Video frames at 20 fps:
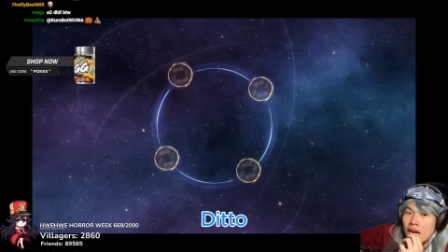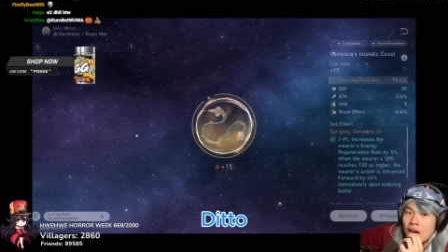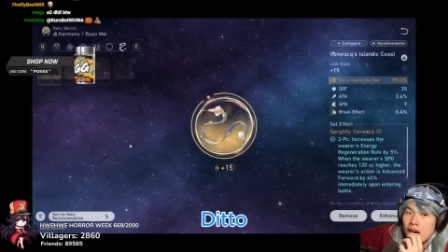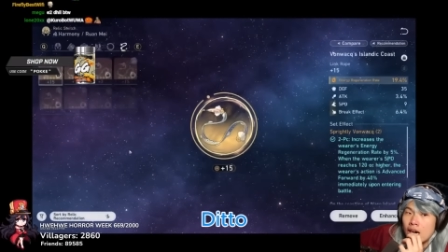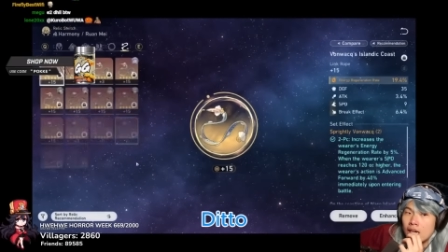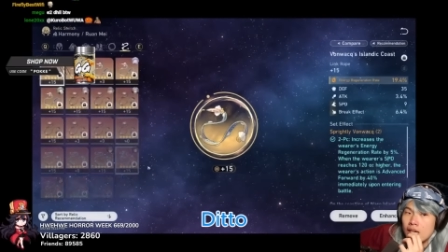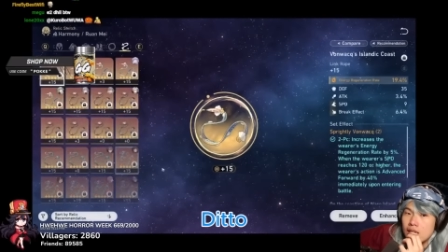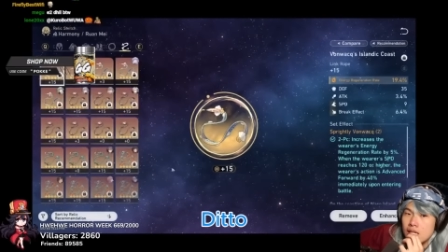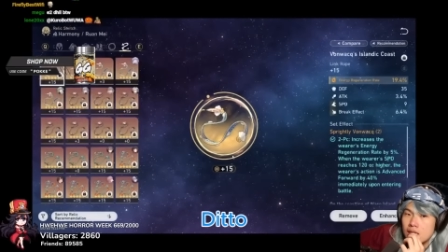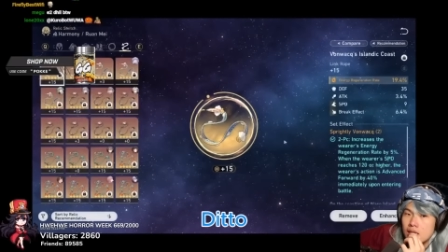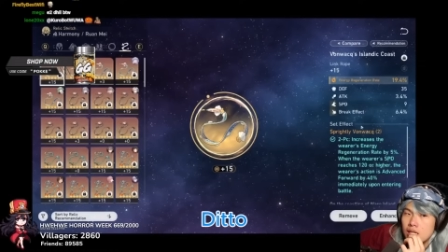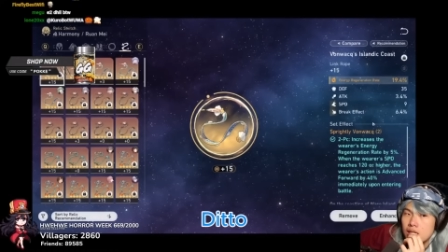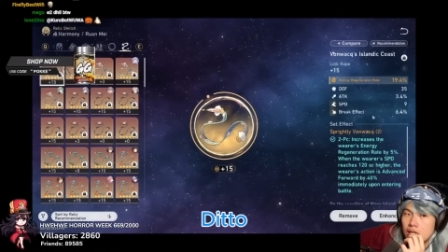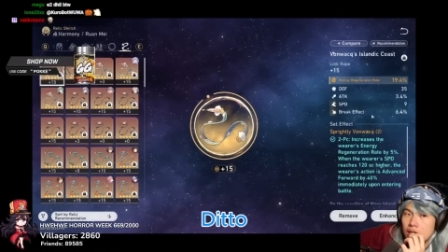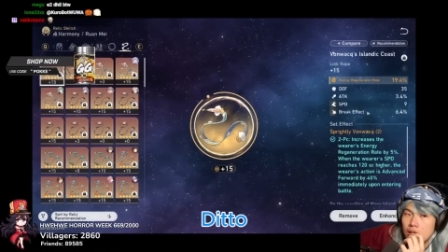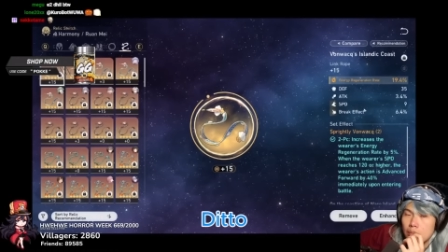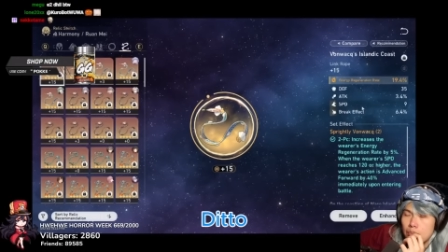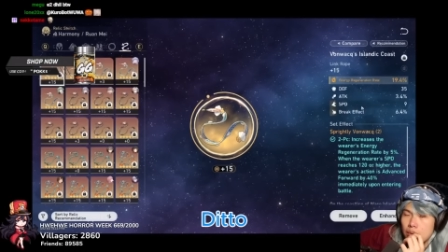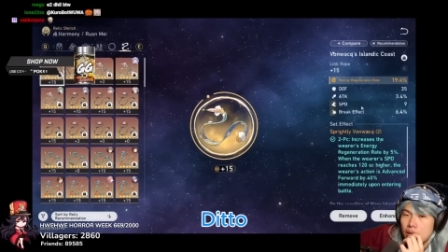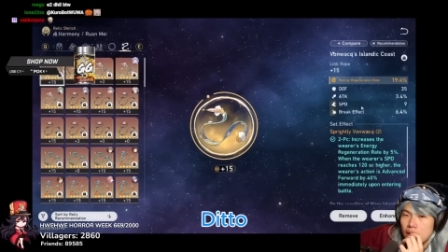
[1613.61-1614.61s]
Uh, is this
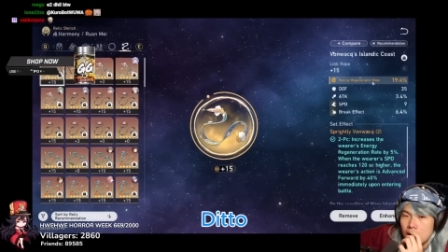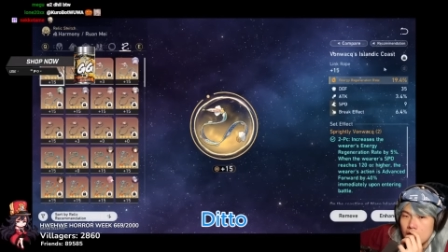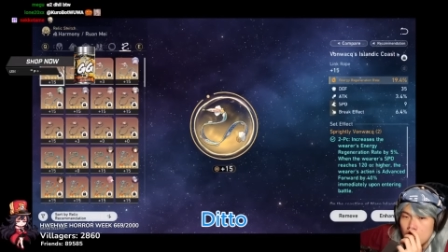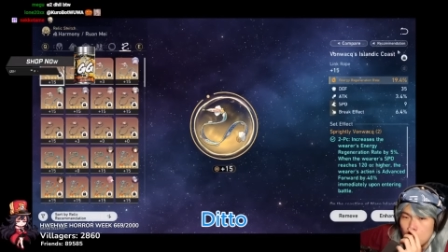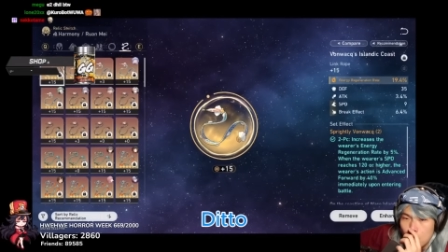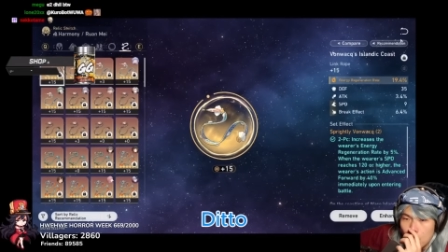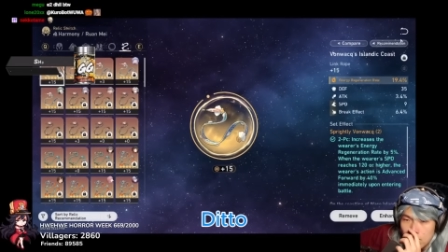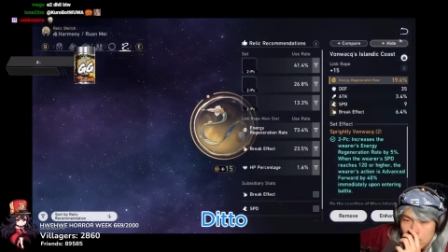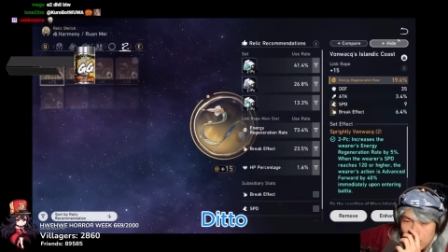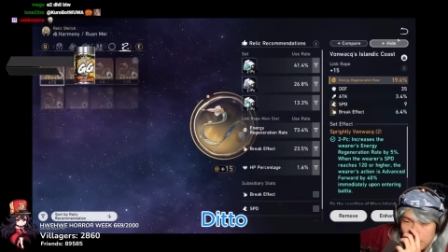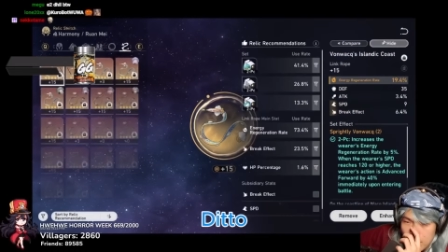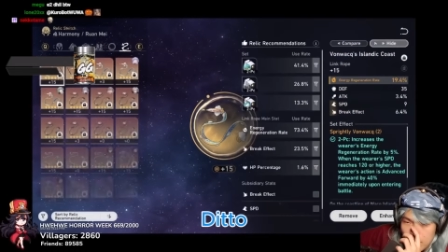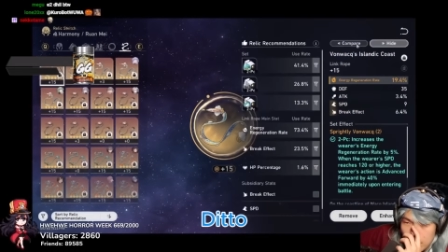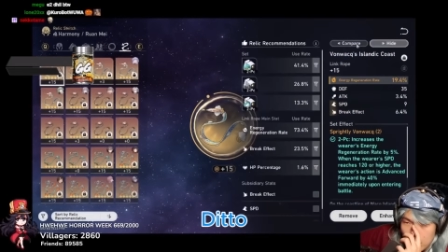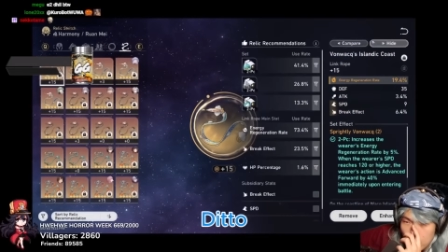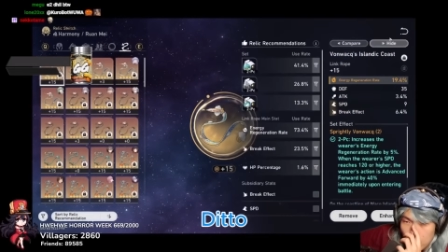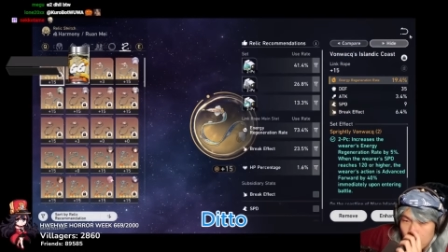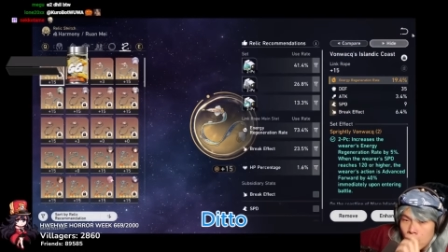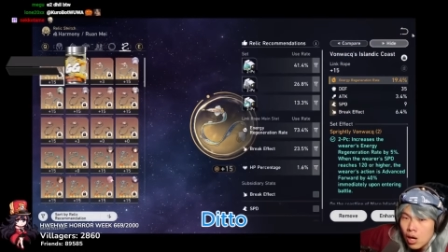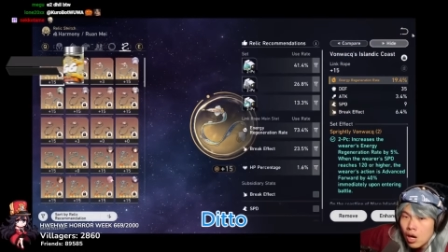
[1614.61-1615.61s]
gonna be an E1 Ruan Mei by
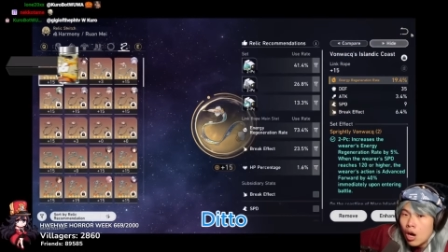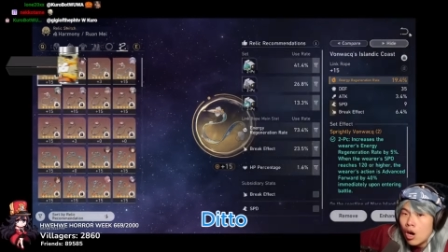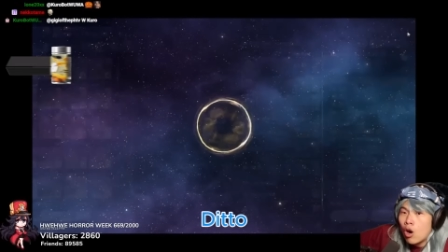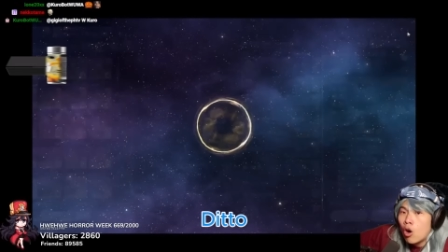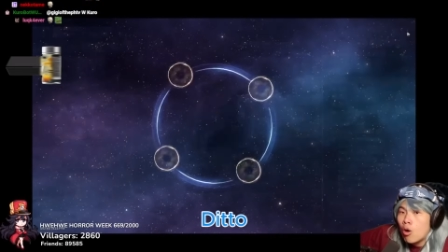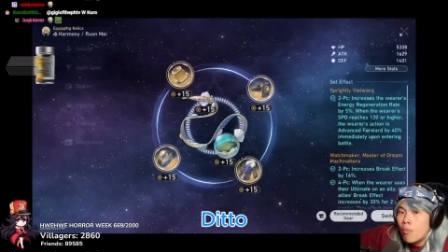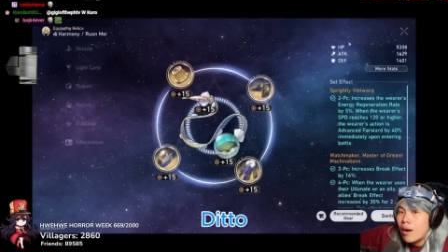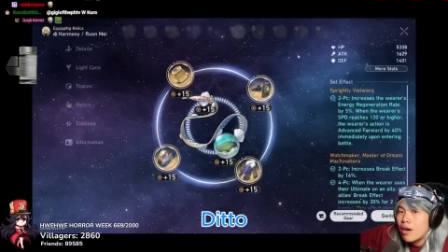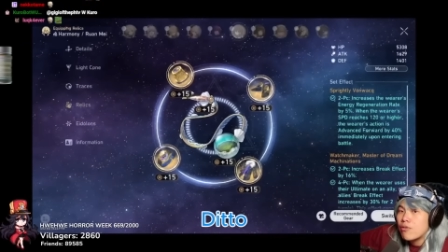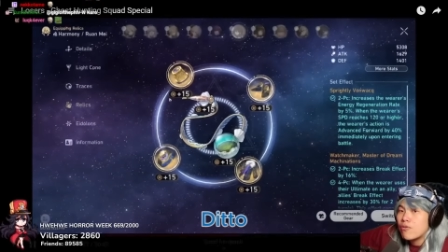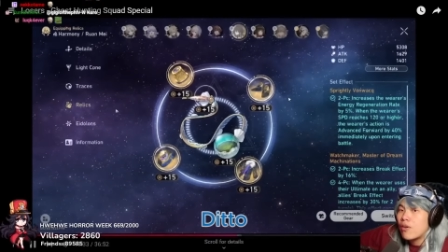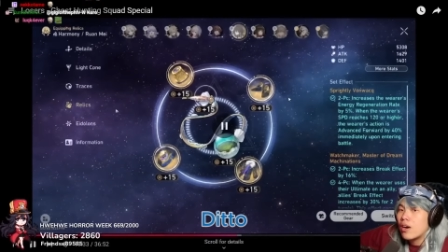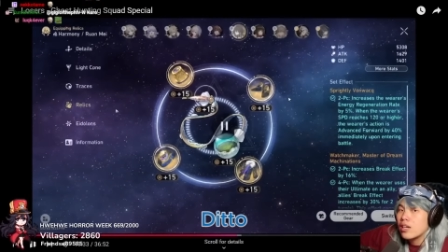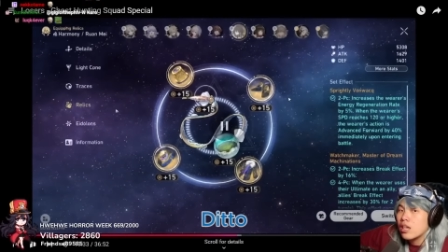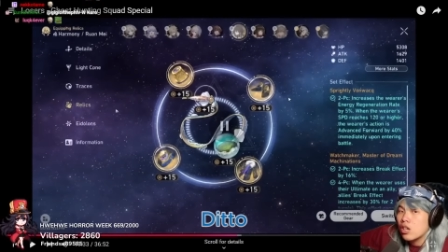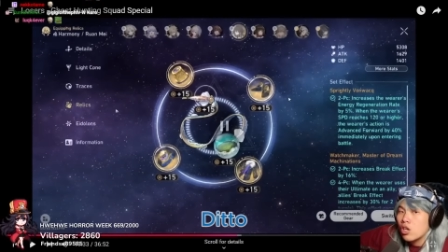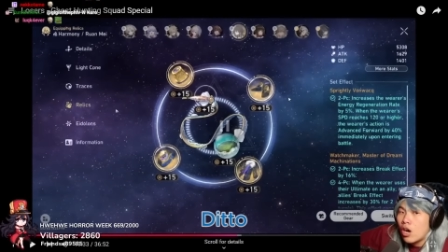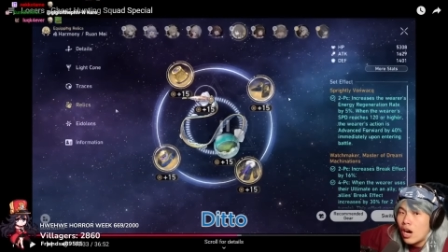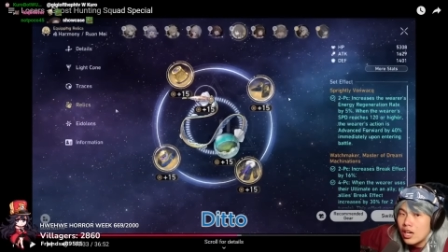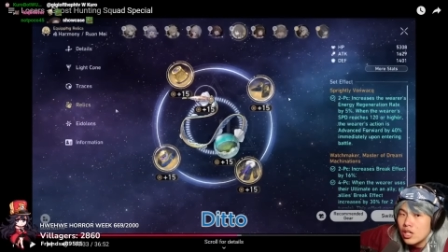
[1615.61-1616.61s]
the way? Oh my
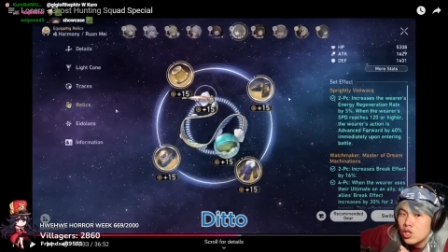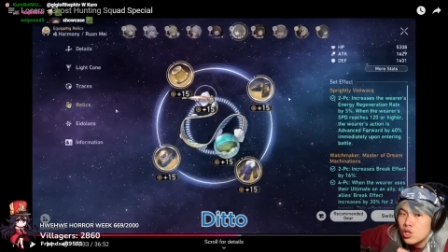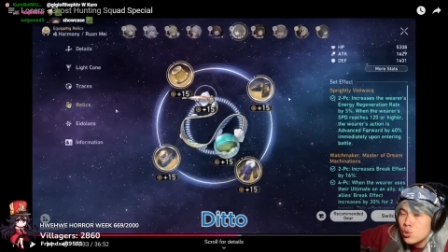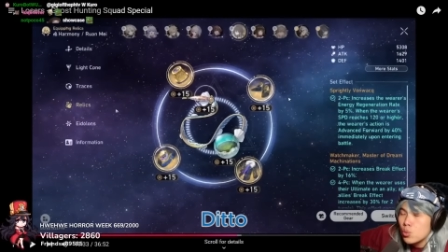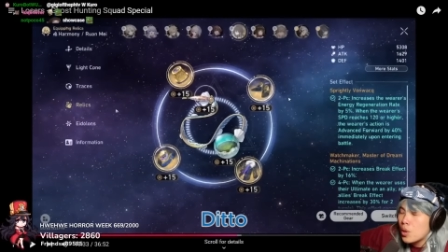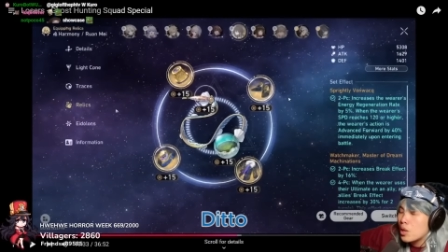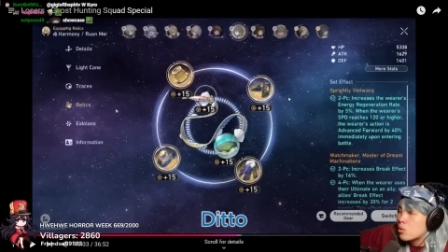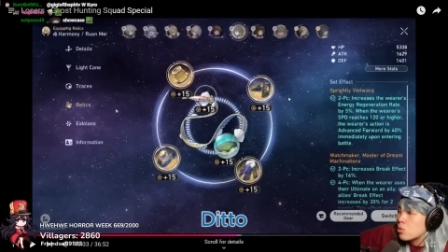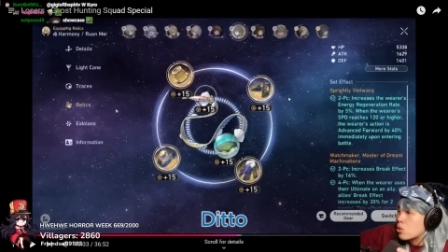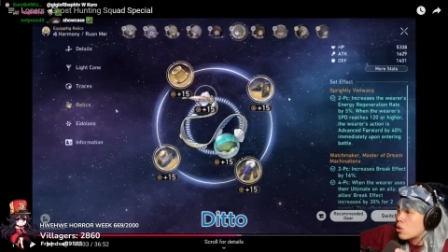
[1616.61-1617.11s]
fucking god, I swear to